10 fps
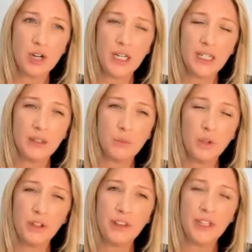training. And
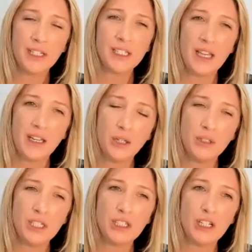one of the things that I
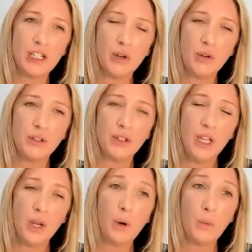noticed early on
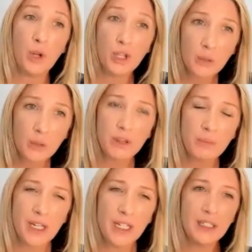when working with the
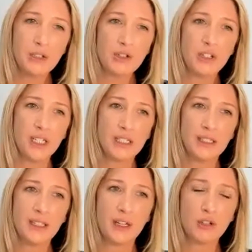mining industry
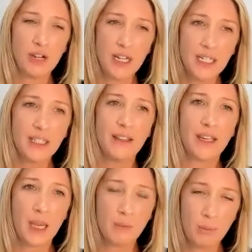is their training and their
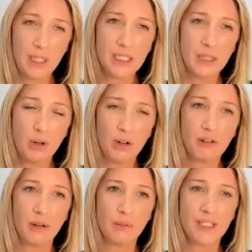capability
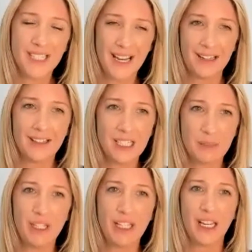programs tend to
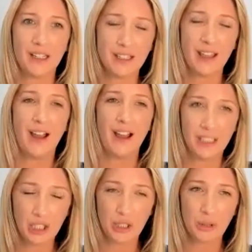speak again to that
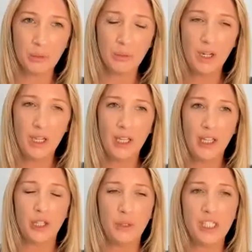IQ.
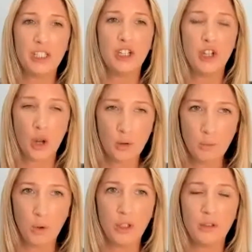You need to know
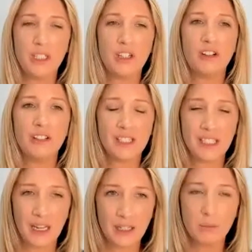more, you need to
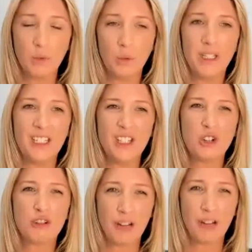understand more, we need to
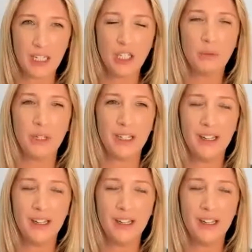train you